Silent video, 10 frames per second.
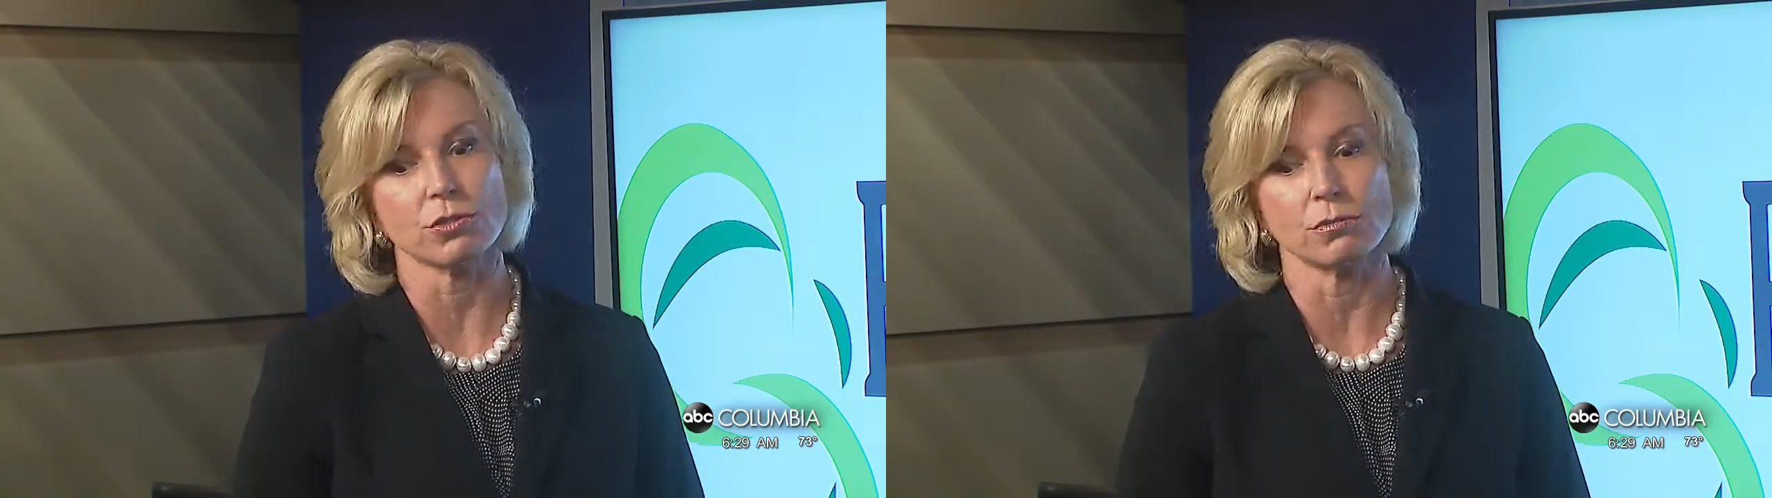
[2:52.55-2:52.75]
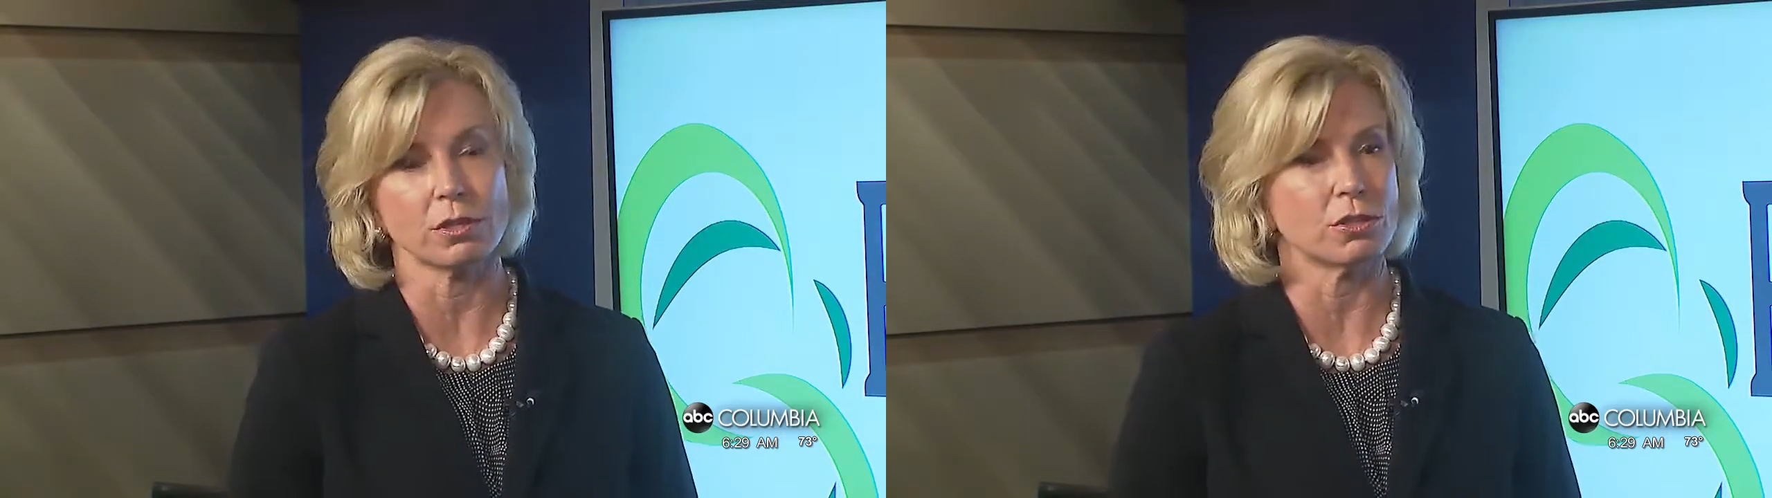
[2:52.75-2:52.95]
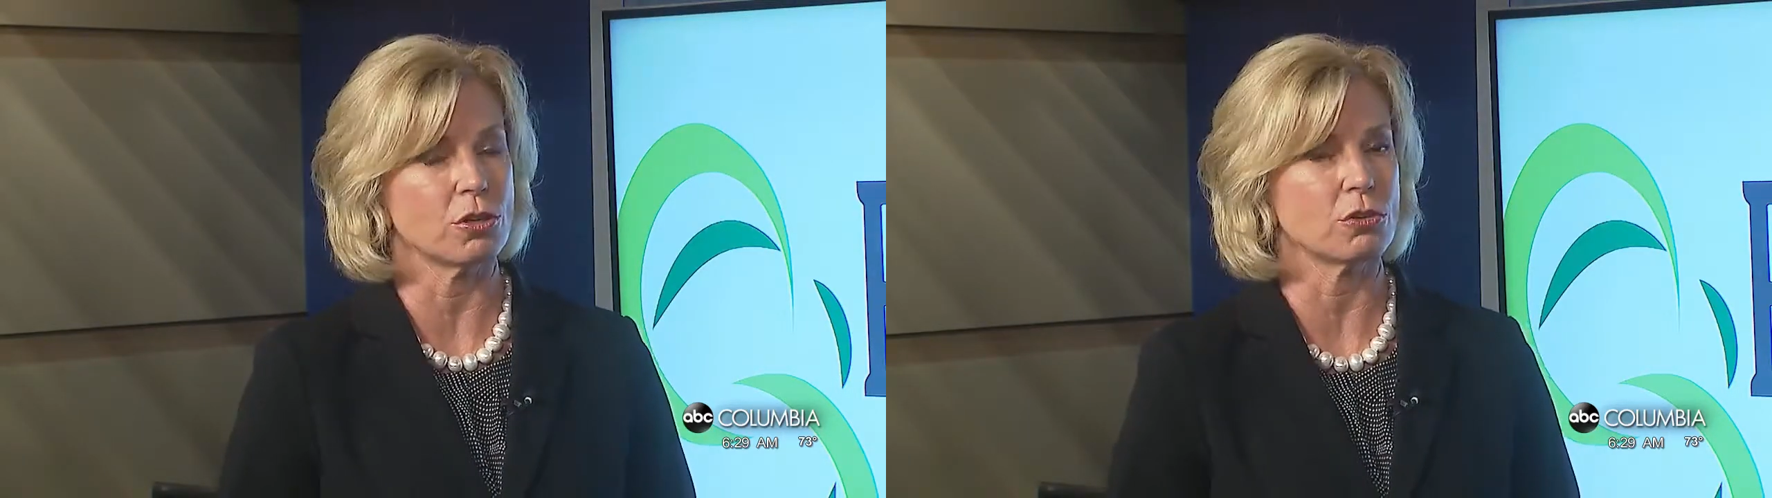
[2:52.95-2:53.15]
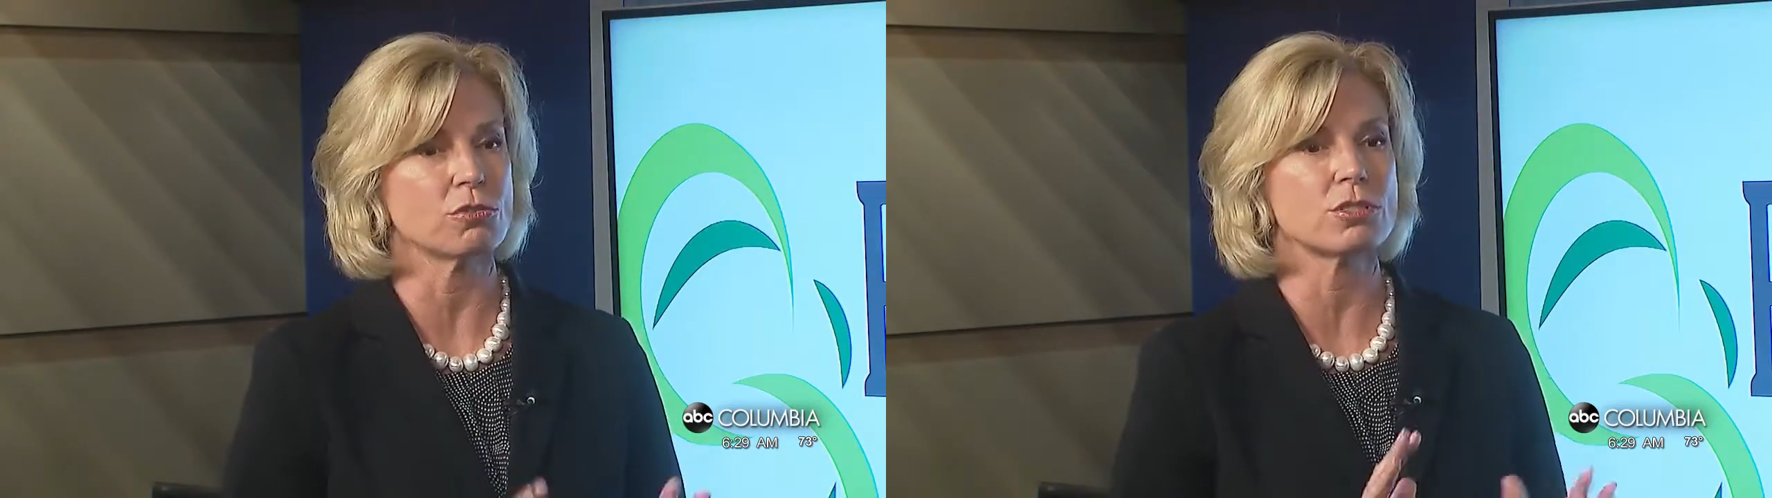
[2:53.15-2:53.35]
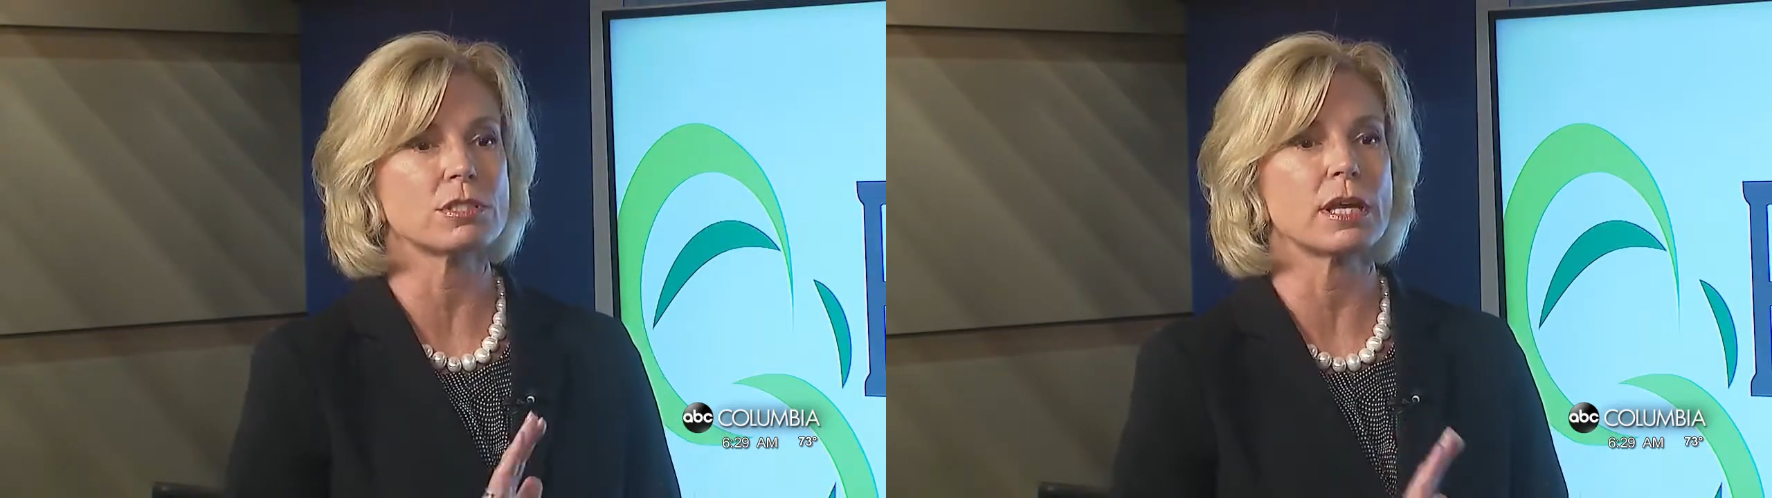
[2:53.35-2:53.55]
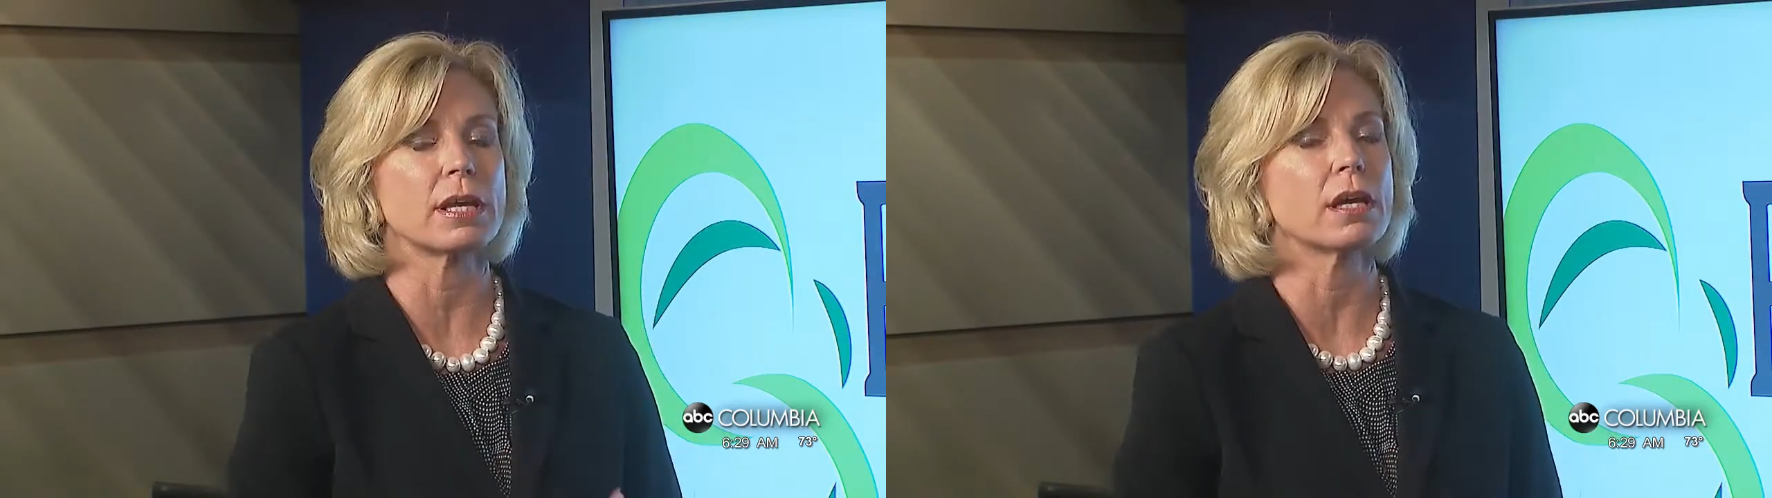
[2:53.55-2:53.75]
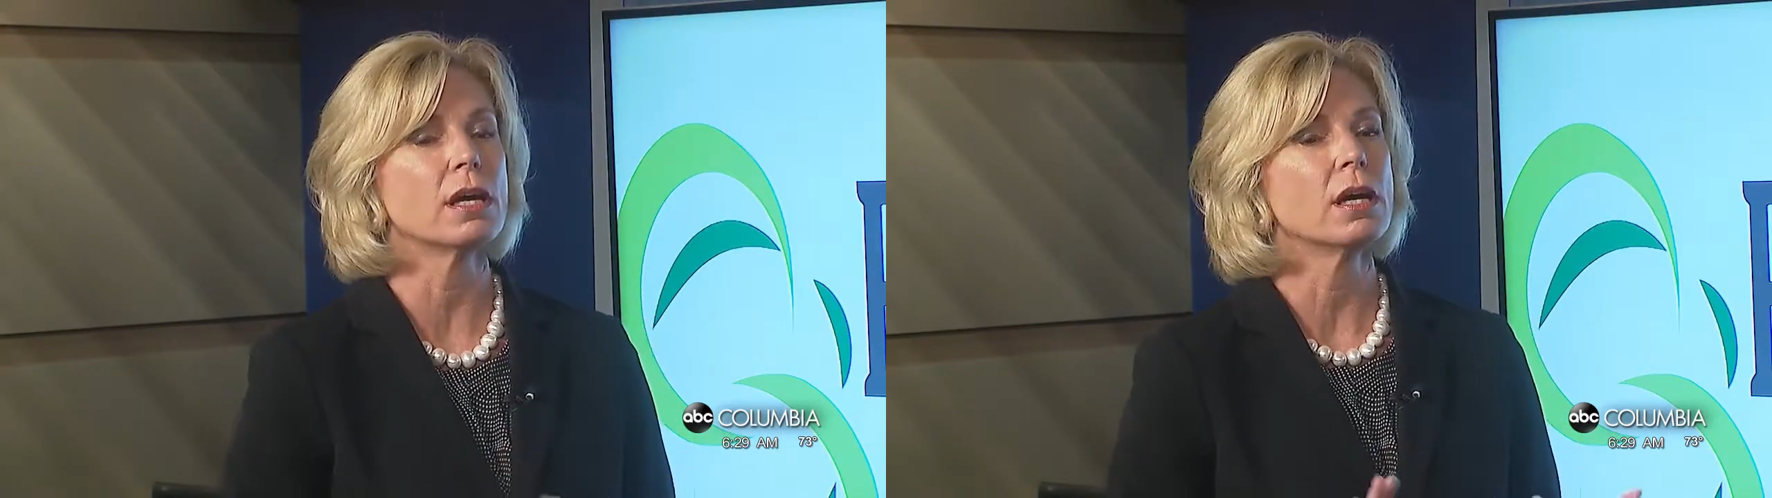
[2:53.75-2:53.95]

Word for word: and, you know, you're just like,